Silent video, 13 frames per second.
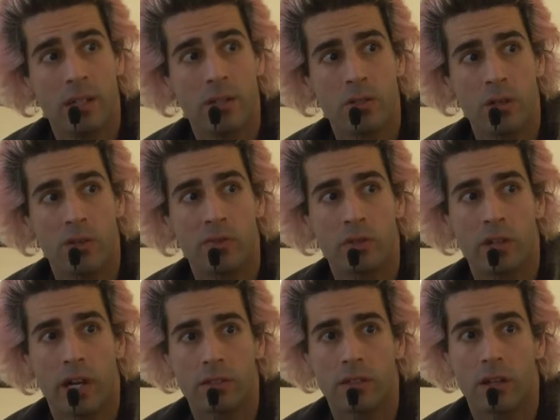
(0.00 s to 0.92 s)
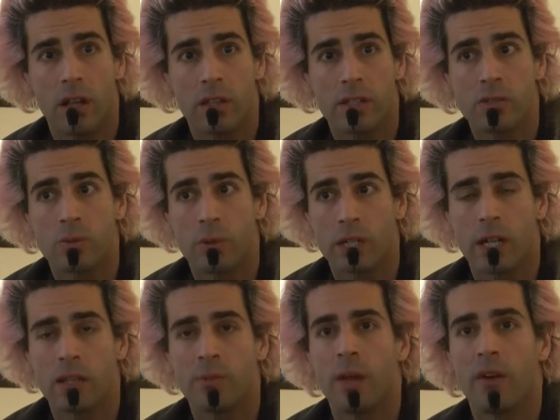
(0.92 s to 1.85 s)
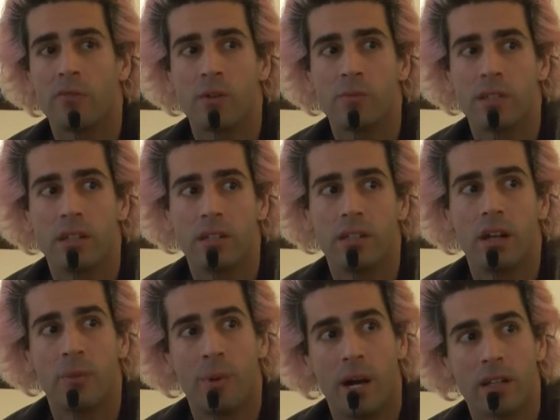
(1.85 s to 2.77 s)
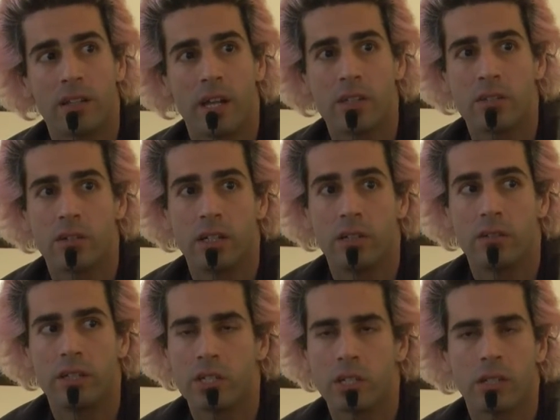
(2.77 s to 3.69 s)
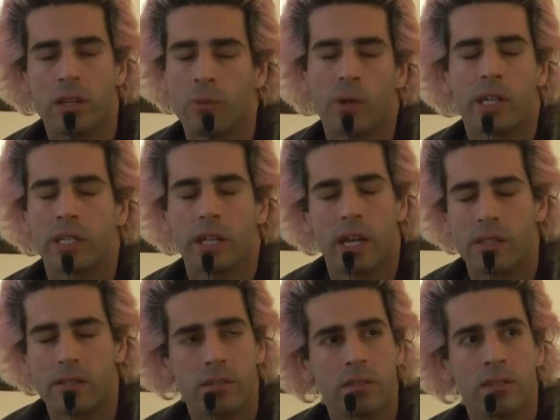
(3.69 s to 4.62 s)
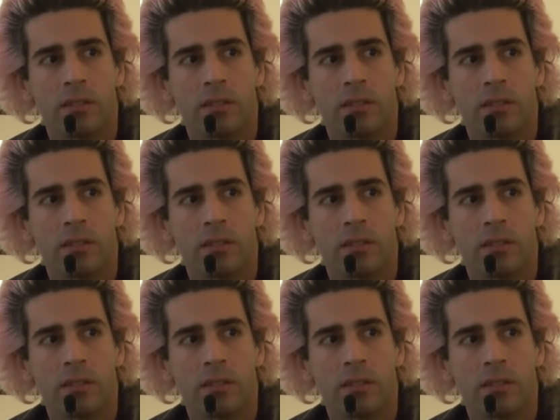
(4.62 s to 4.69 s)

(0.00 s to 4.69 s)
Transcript: So if you talk to colleagues working on the platforms in India or Bangladesh or Indonesia, they're working nights.